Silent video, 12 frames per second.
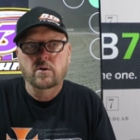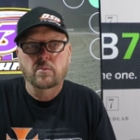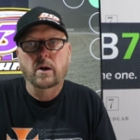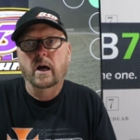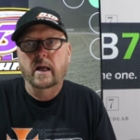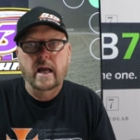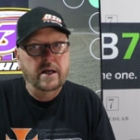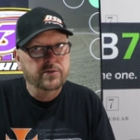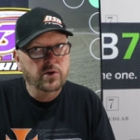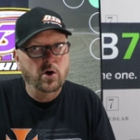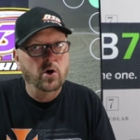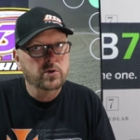But
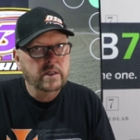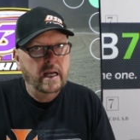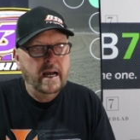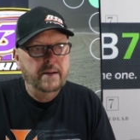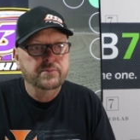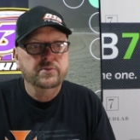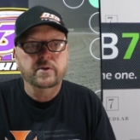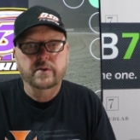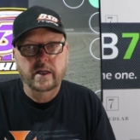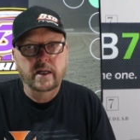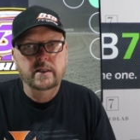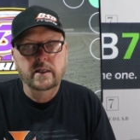as all taps,
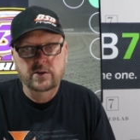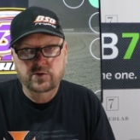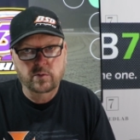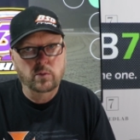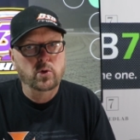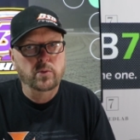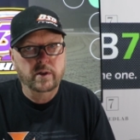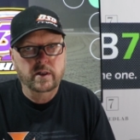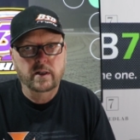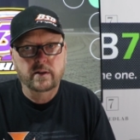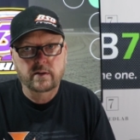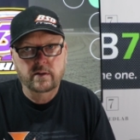they need some
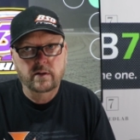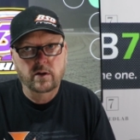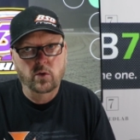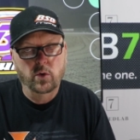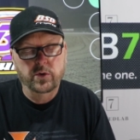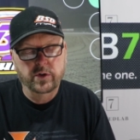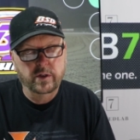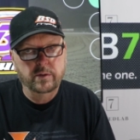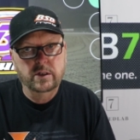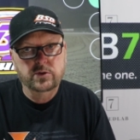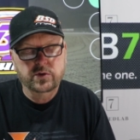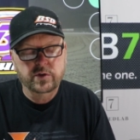lubricant or you're going
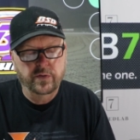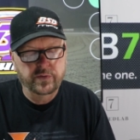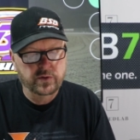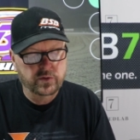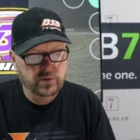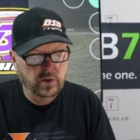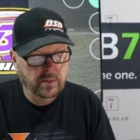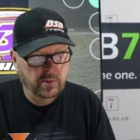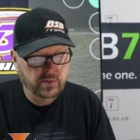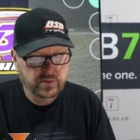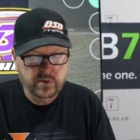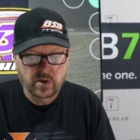to get yourself into
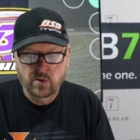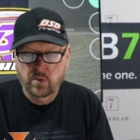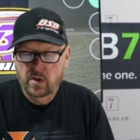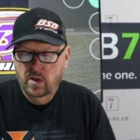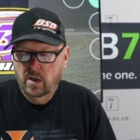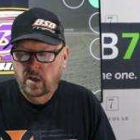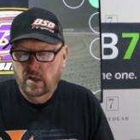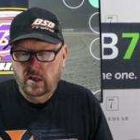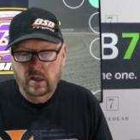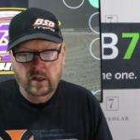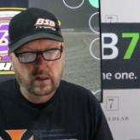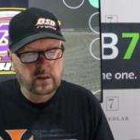trouble. So
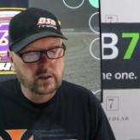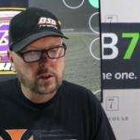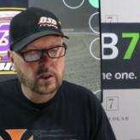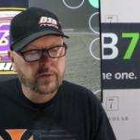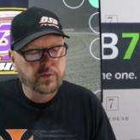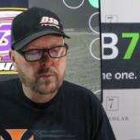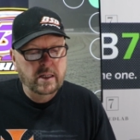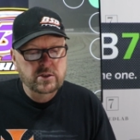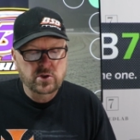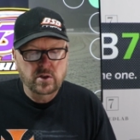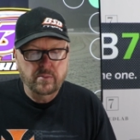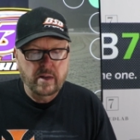uh, a uh, little
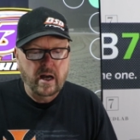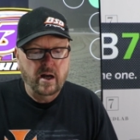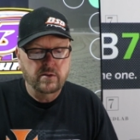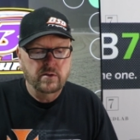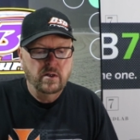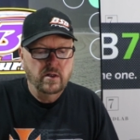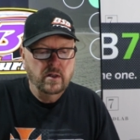information about